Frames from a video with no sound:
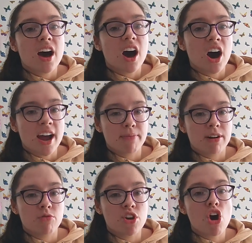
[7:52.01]
I
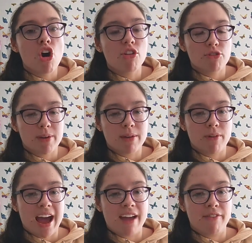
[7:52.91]
will not be
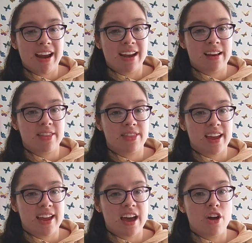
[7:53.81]
wearing
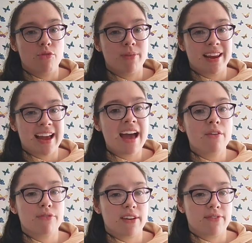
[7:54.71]
the opening
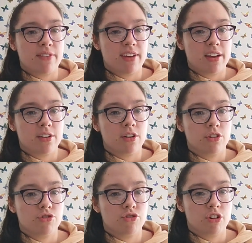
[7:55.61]
outfit Vivian
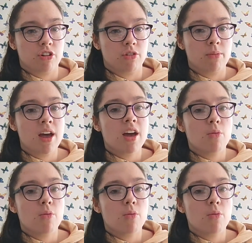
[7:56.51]
costume